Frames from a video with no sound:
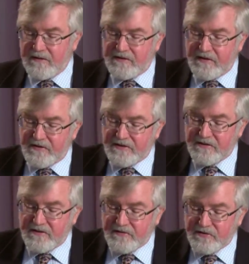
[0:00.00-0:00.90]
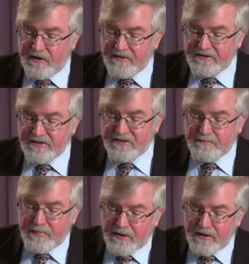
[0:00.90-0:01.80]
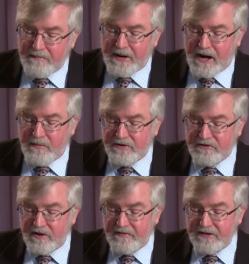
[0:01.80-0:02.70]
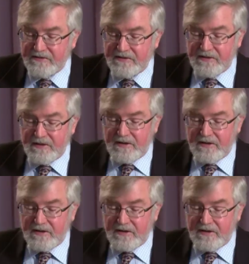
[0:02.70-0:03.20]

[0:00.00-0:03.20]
The differences of service, the spirit-empowered service.